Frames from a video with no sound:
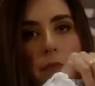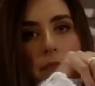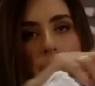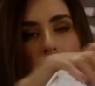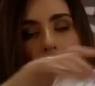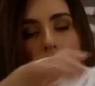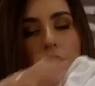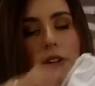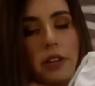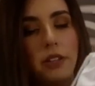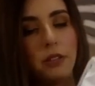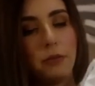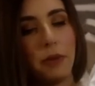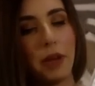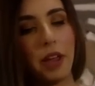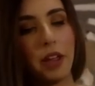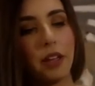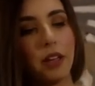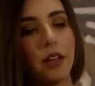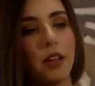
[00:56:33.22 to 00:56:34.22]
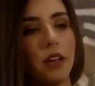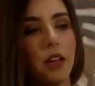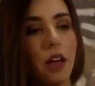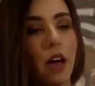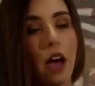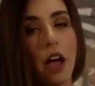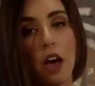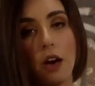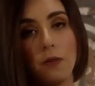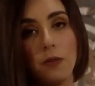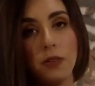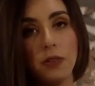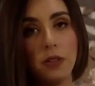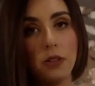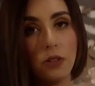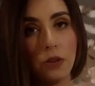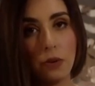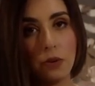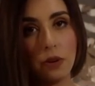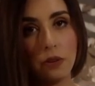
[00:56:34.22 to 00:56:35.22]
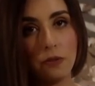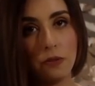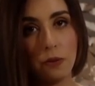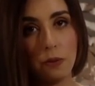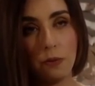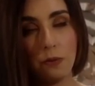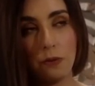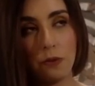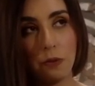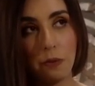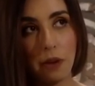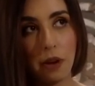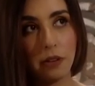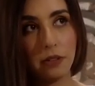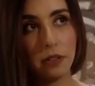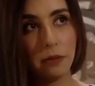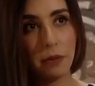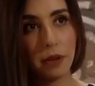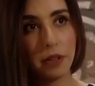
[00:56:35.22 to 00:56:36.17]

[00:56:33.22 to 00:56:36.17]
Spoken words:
the dust bag. I obviously don't have room for a box in my